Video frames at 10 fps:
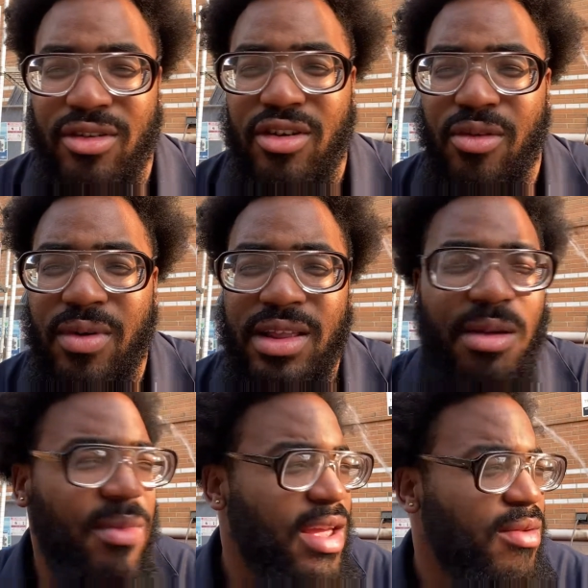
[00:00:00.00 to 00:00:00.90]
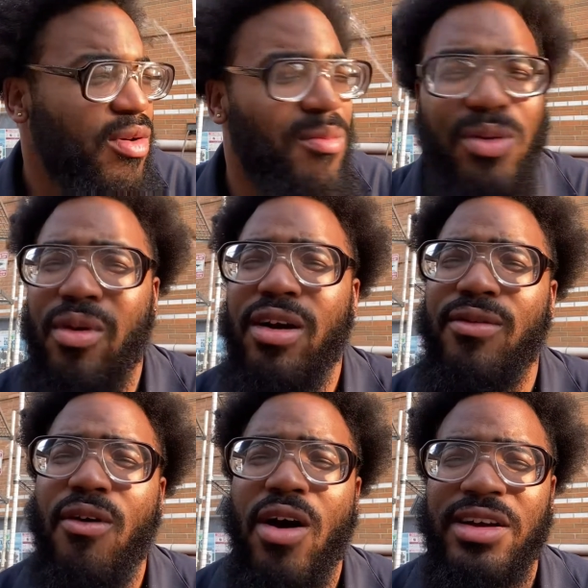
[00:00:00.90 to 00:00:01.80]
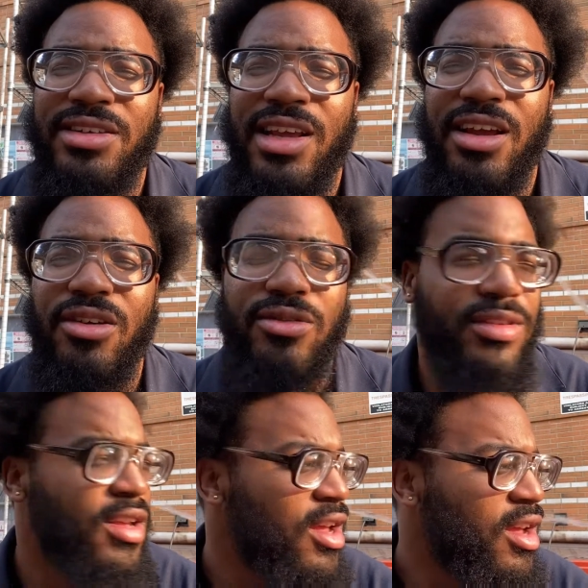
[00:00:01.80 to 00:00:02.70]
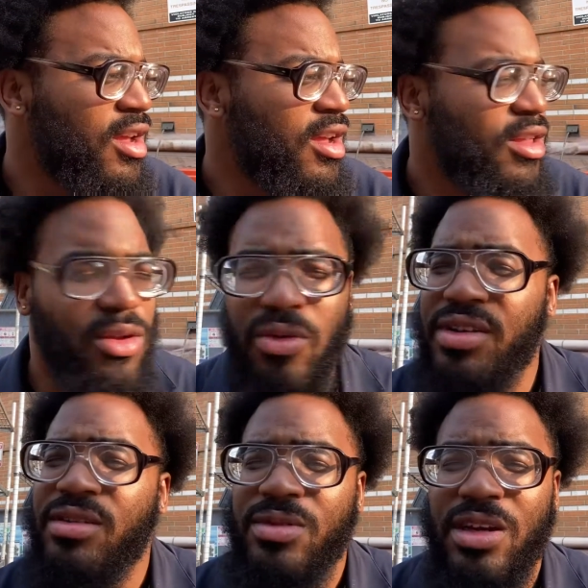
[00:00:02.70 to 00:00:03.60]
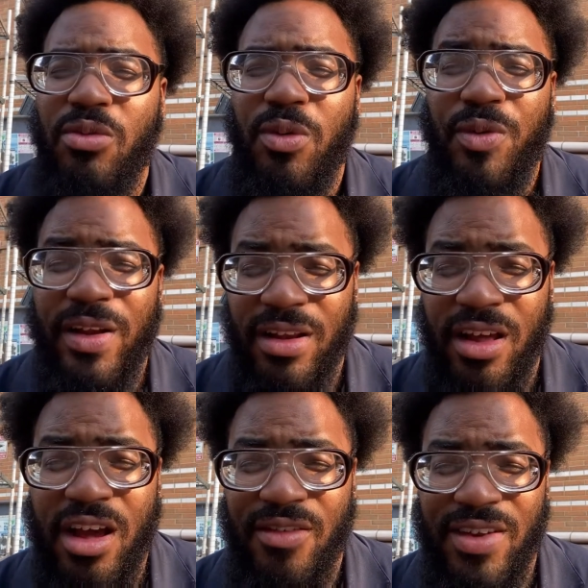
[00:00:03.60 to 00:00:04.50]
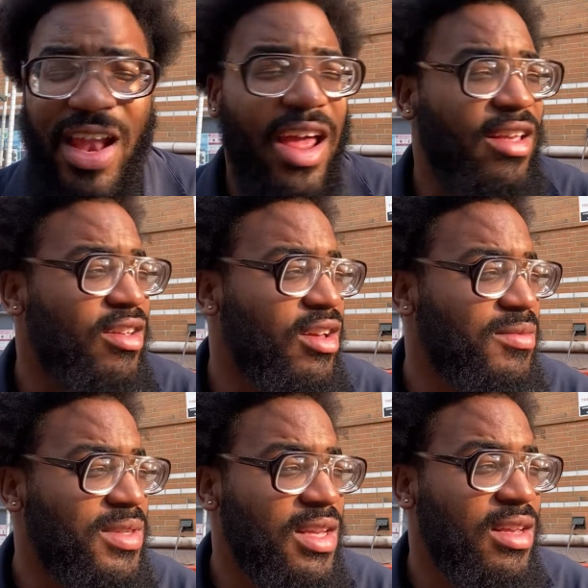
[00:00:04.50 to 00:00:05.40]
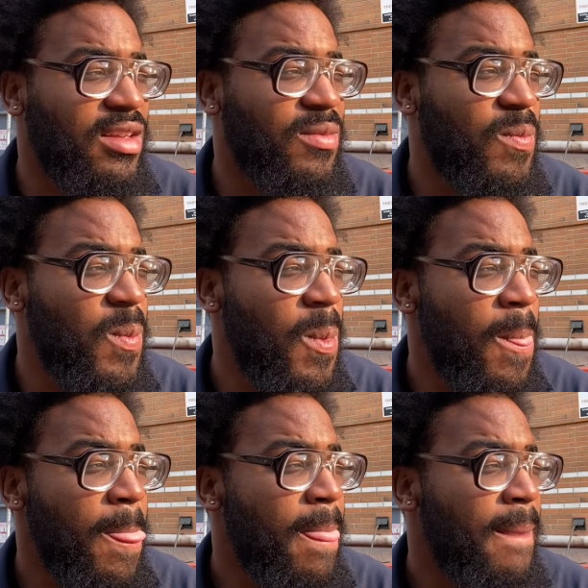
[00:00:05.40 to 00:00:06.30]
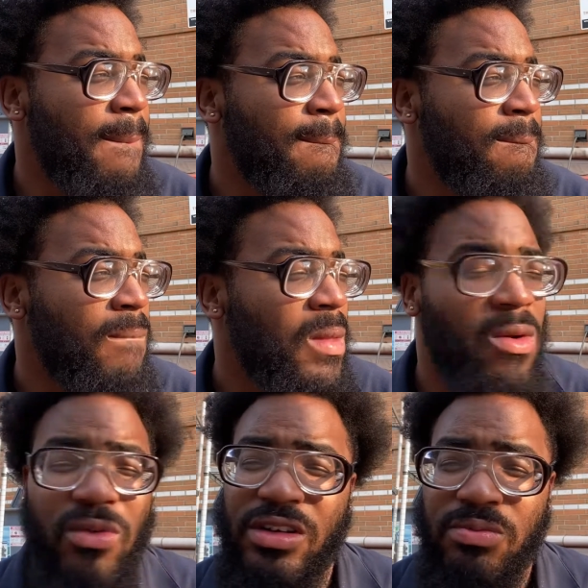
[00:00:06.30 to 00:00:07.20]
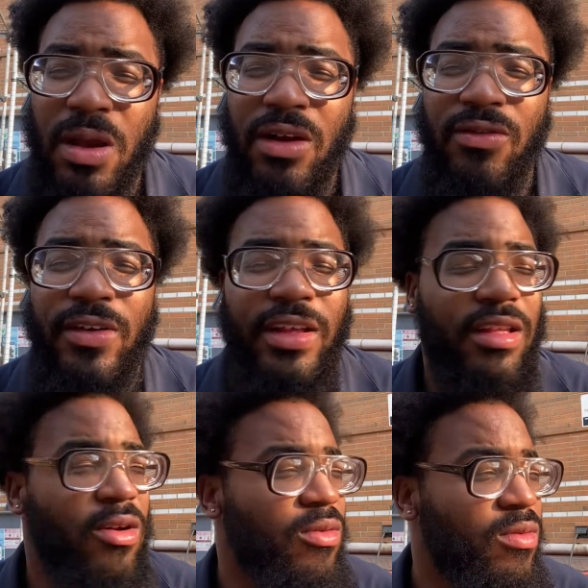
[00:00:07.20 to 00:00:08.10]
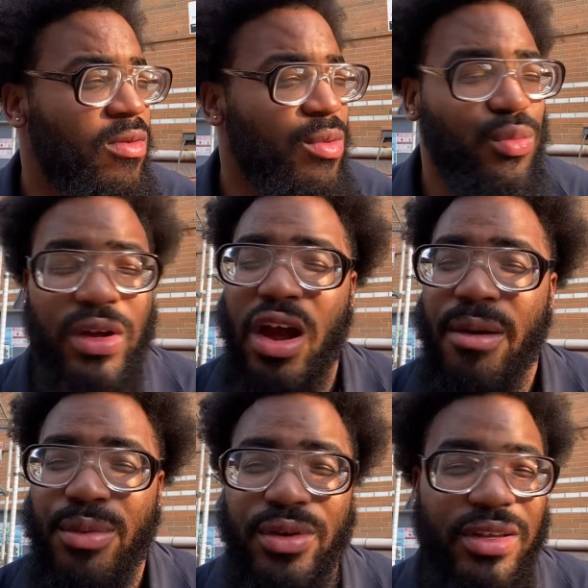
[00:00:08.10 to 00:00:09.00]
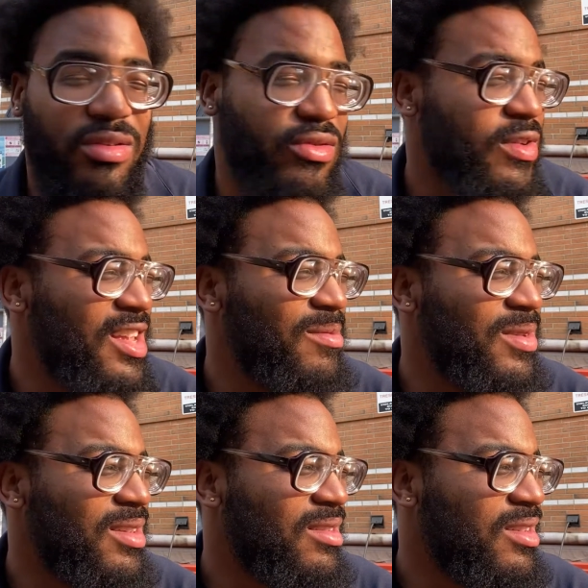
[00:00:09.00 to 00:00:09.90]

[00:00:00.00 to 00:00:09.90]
You know, one day, man, I'm gonna be working for ourselves, doing some shit we really love and like. You know what I'm saying? Respectfully though, with humbleness. You feel me?